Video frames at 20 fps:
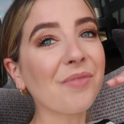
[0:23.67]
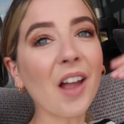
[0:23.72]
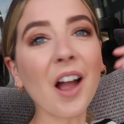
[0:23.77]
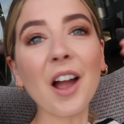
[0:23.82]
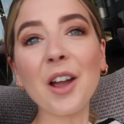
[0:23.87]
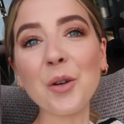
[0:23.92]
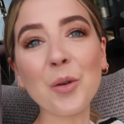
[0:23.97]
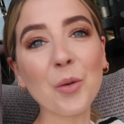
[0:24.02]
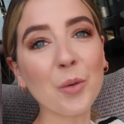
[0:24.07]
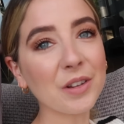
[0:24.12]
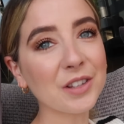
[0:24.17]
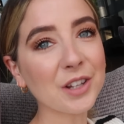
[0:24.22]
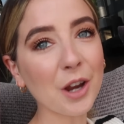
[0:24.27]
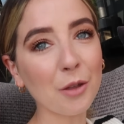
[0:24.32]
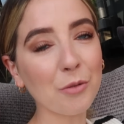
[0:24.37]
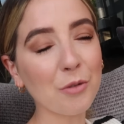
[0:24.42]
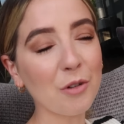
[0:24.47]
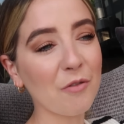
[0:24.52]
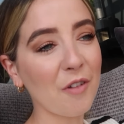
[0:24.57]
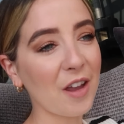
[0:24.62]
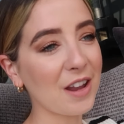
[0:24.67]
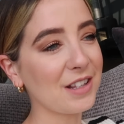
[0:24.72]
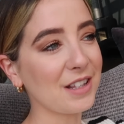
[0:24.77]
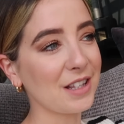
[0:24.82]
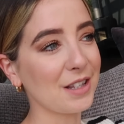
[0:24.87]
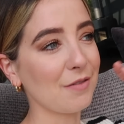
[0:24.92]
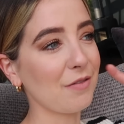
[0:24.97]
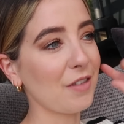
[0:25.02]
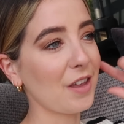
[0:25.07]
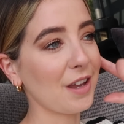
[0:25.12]
I always go through
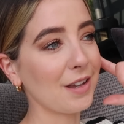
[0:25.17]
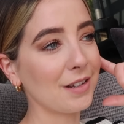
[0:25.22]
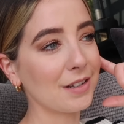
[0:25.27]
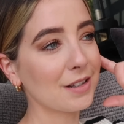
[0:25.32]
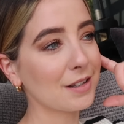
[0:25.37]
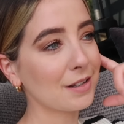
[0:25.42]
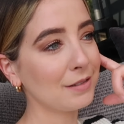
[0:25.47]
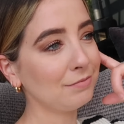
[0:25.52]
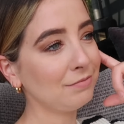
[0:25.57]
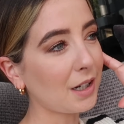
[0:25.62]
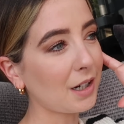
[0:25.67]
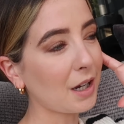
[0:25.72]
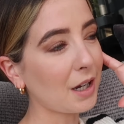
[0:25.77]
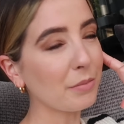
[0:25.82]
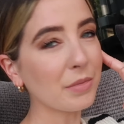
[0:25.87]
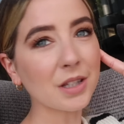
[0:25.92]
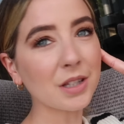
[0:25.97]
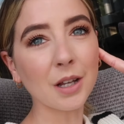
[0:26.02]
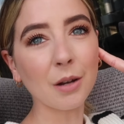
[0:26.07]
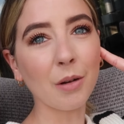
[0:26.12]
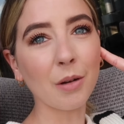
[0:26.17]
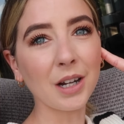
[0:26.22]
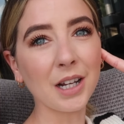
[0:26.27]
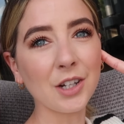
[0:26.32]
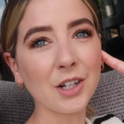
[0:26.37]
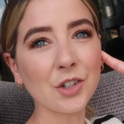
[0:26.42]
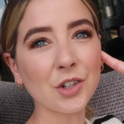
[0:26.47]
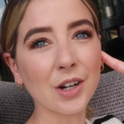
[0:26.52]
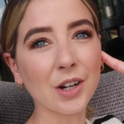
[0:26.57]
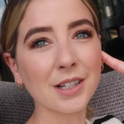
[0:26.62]
phases of this. I'm so
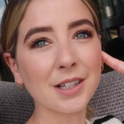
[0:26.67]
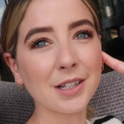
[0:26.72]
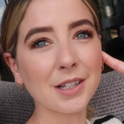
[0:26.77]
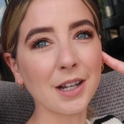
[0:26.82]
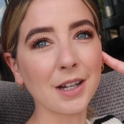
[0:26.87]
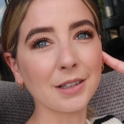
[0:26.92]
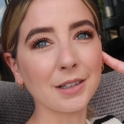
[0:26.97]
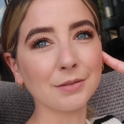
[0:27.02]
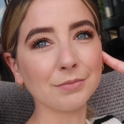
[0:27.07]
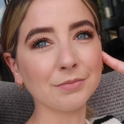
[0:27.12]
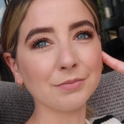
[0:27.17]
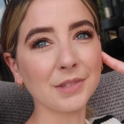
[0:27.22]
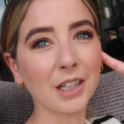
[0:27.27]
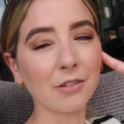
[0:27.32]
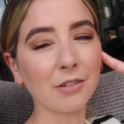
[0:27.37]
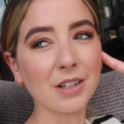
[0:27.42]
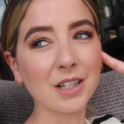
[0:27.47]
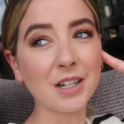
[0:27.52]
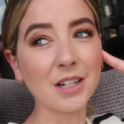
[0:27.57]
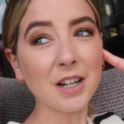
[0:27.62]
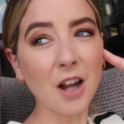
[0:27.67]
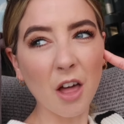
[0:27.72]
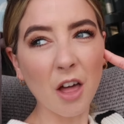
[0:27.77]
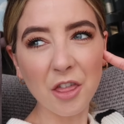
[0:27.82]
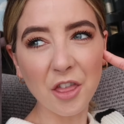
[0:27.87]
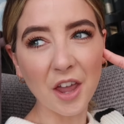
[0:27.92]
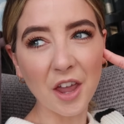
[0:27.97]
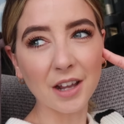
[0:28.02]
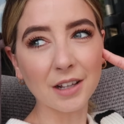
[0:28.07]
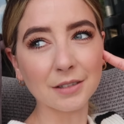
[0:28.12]
uninteresting. There is
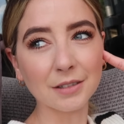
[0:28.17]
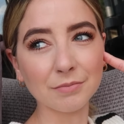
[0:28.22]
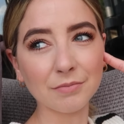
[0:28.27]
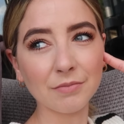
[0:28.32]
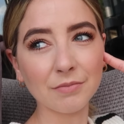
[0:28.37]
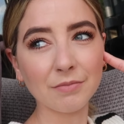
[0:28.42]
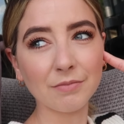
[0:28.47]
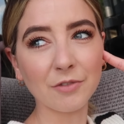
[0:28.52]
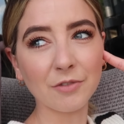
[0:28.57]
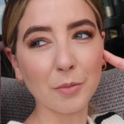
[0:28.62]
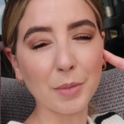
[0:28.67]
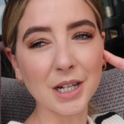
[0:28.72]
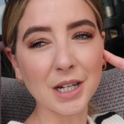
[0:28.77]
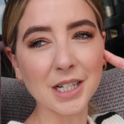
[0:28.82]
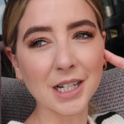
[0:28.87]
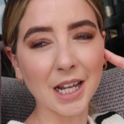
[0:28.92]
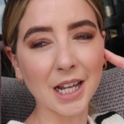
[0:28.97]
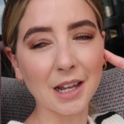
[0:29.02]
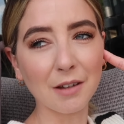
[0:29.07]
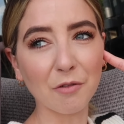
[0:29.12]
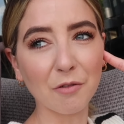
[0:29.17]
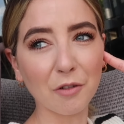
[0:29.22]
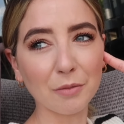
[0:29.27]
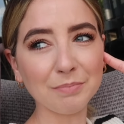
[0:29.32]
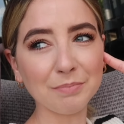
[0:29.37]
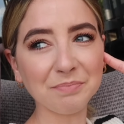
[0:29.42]
nothing for me to give.